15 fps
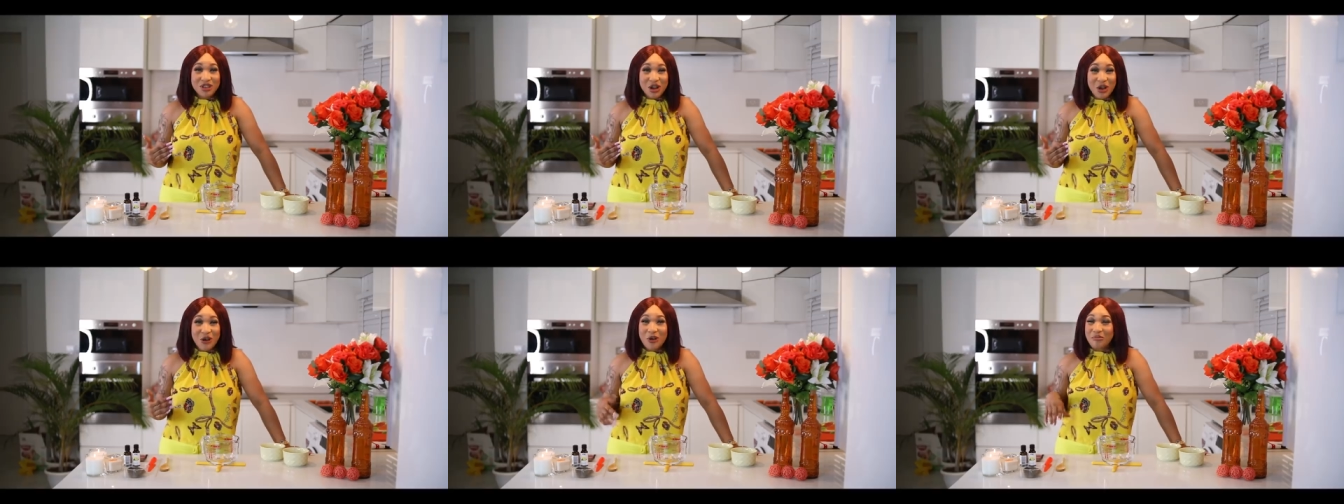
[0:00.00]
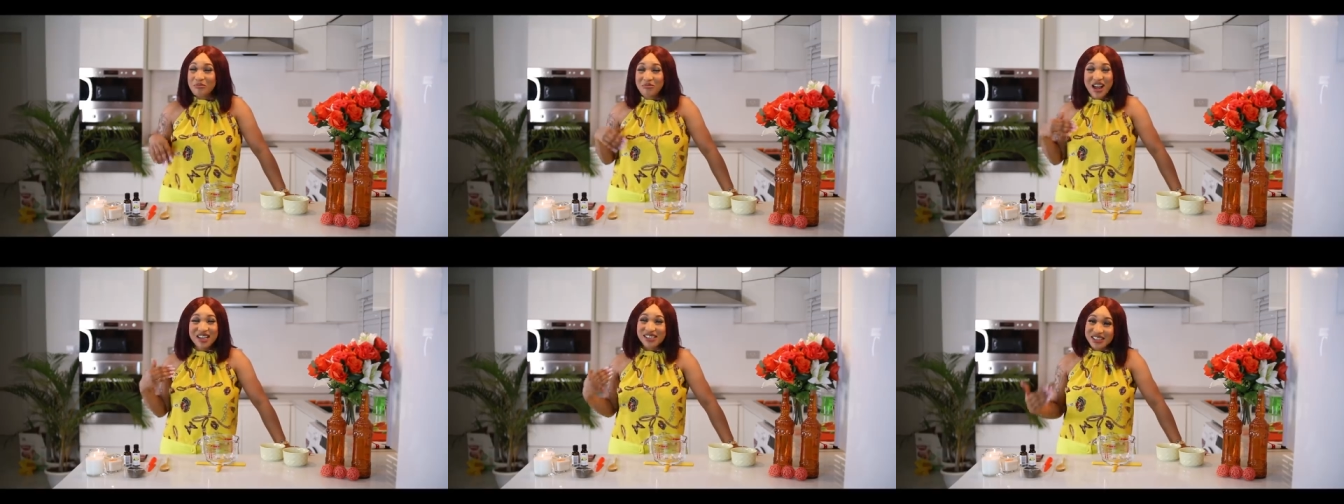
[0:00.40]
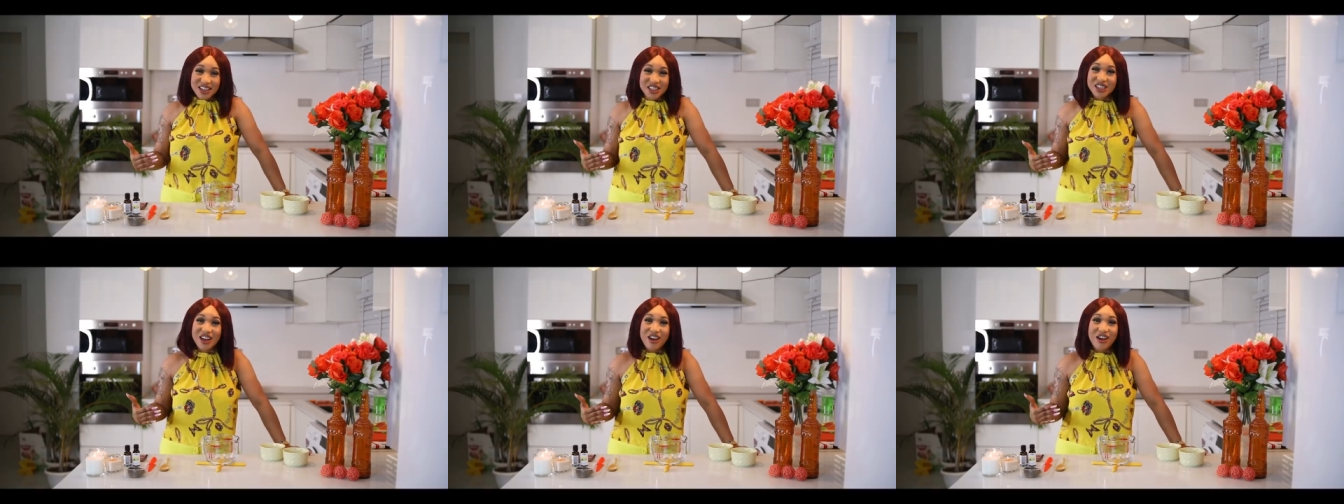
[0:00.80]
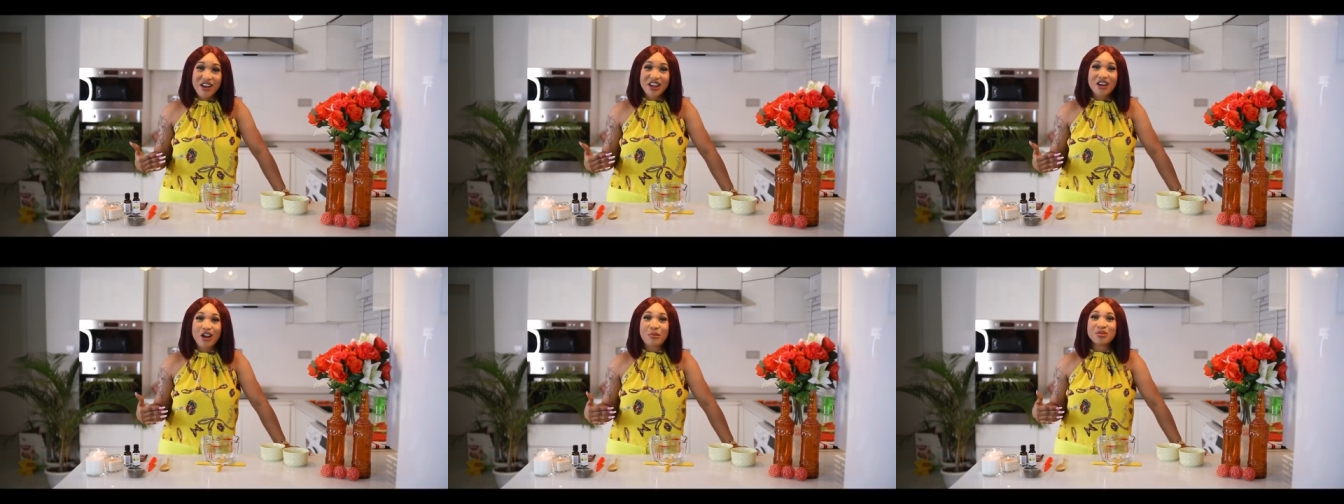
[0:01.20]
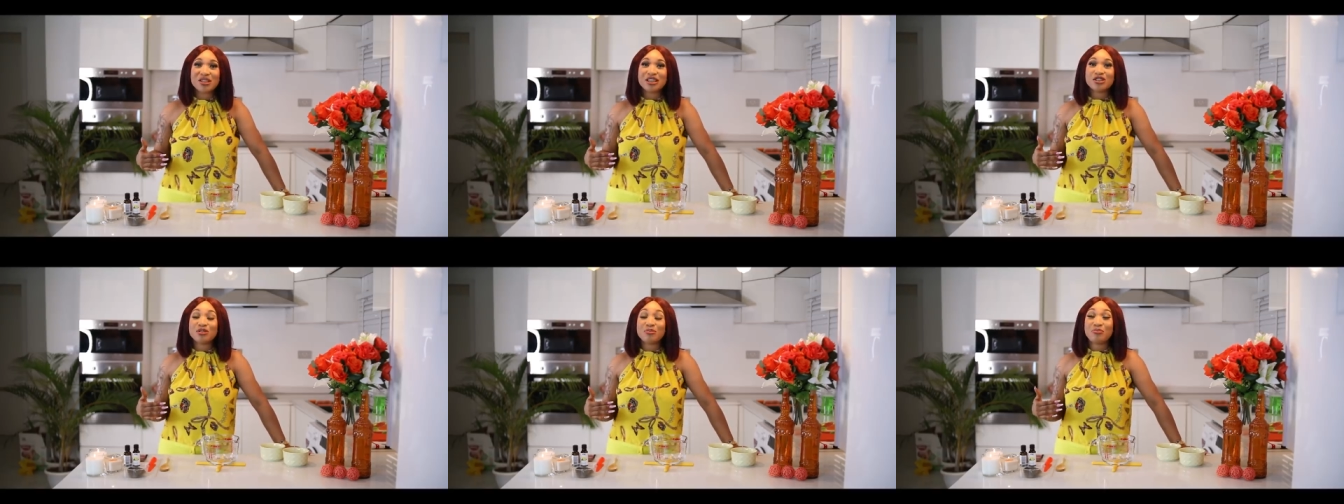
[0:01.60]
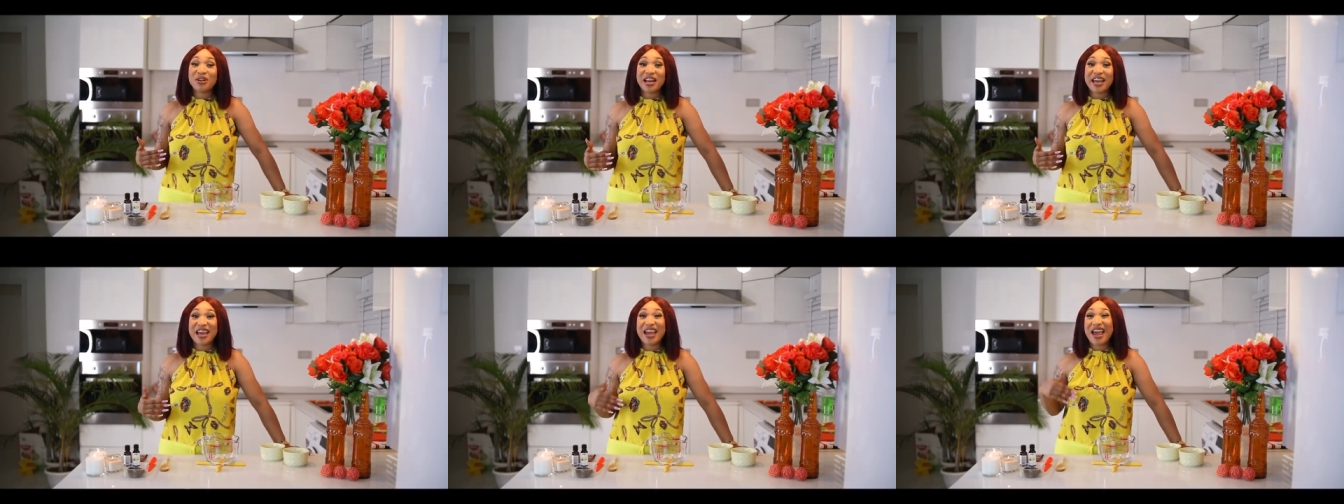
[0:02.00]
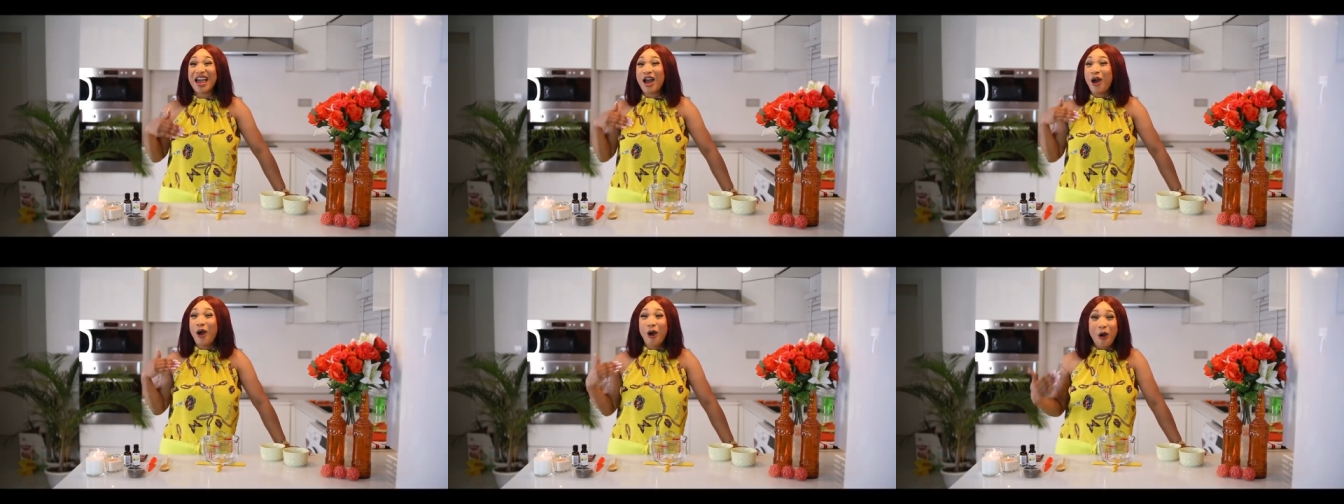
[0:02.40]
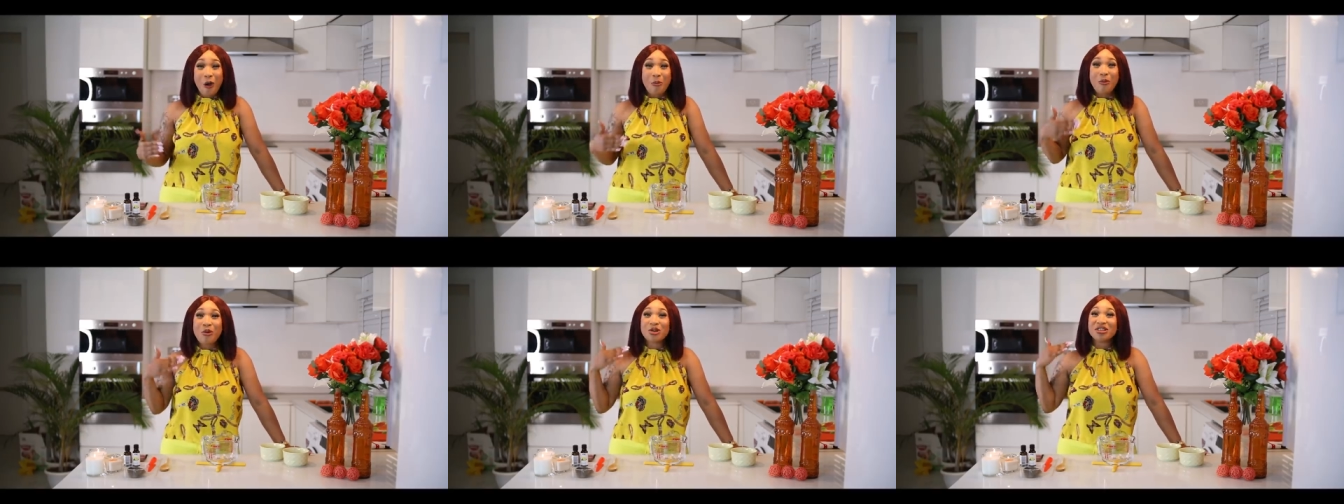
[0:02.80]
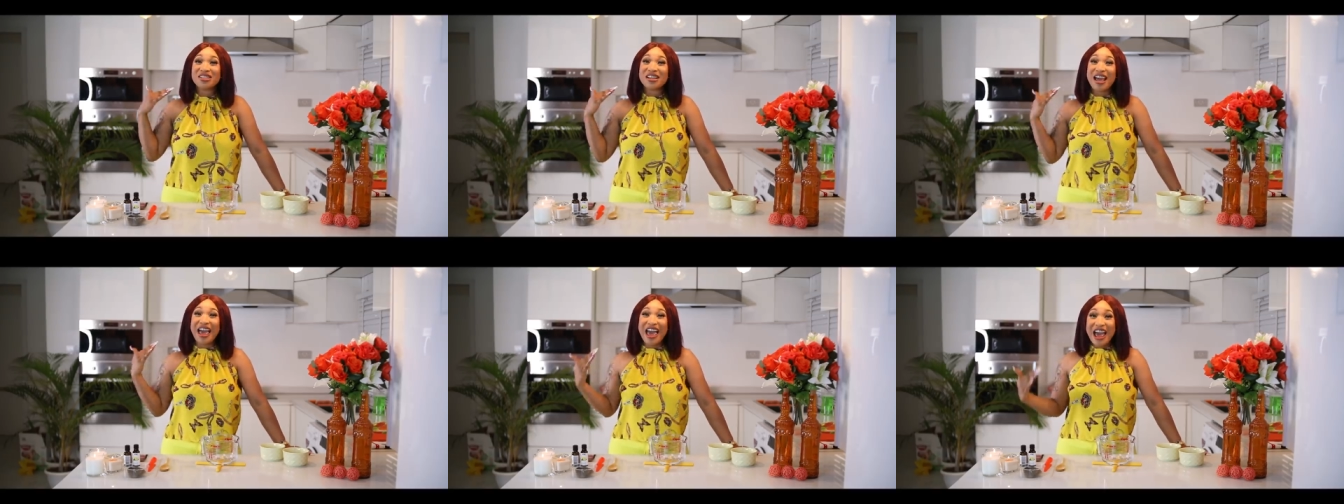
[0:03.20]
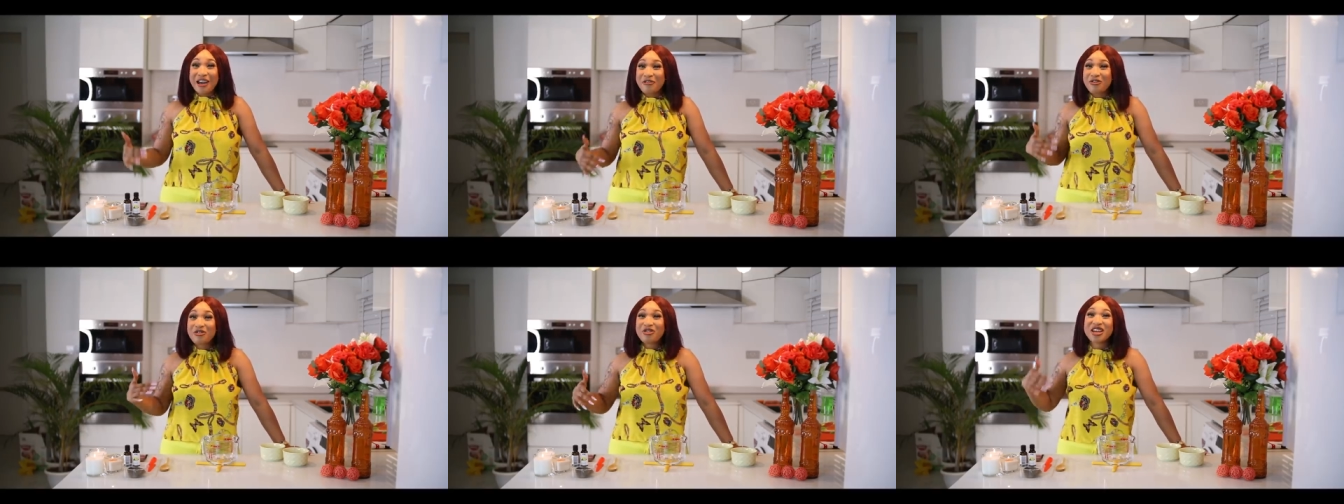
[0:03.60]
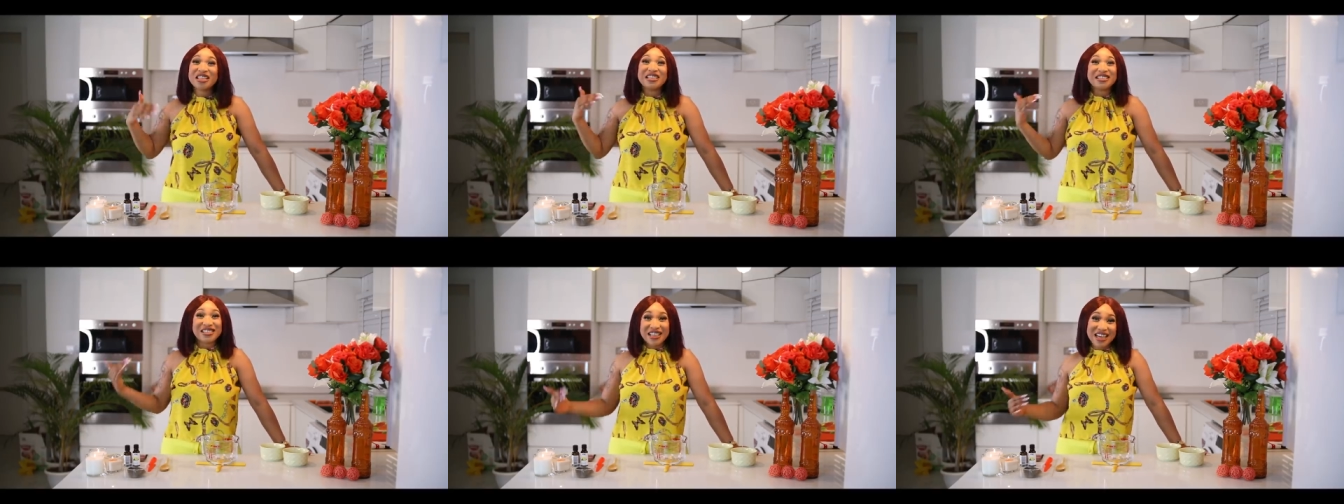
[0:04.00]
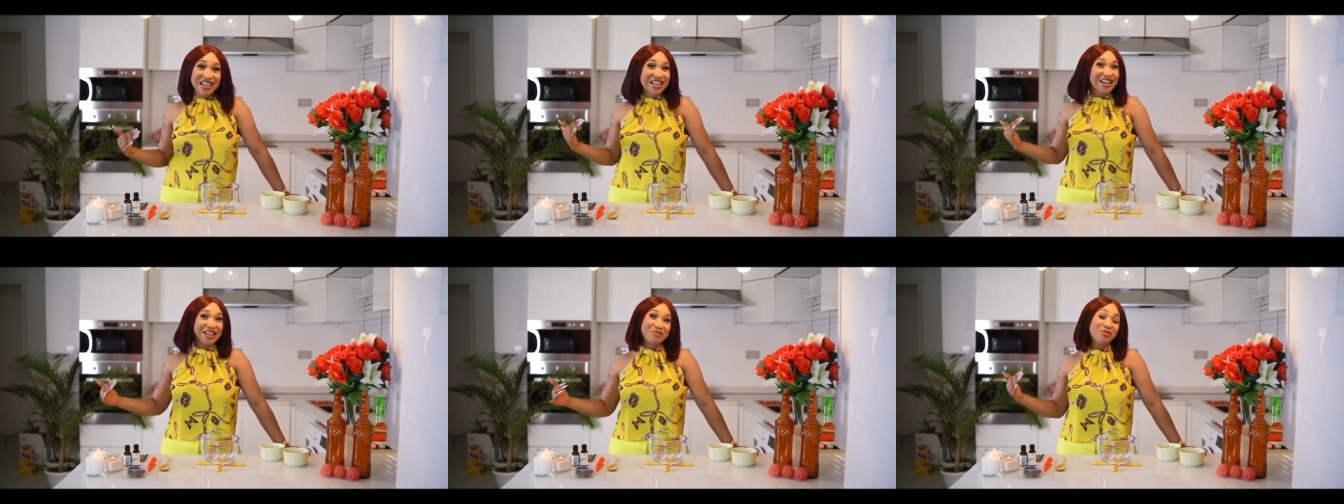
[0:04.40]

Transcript: would know, essential oil comes into play almost every scene.